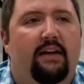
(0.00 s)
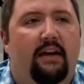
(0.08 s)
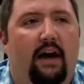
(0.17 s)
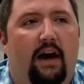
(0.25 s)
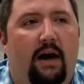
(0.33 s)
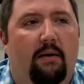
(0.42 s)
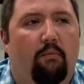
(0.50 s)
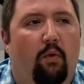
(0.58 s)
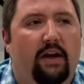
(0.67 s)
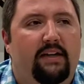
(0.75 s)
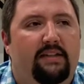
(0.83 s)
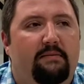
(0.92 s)
Um,
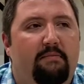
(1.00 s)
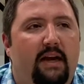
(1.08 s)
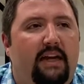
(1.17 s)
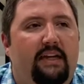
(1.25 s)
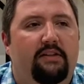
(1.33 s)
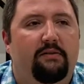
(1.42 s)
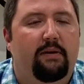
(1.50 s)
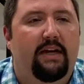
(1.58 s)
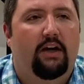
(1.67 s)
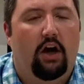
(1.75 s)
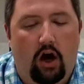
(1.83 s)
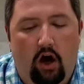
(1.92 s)
what does it mean to
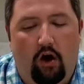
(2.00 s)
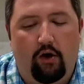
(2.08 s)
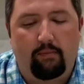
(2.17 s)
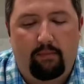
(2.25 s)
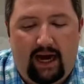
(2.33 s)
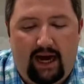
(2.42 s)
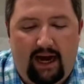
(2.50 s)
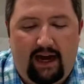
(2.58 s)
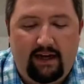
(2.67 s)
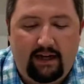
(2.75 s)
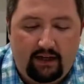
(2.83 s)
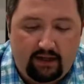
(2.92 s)
be called by
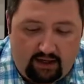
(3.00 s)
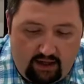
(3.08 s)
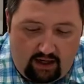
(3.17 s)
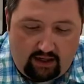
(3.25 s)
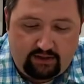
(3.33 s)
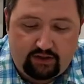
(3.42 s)
God?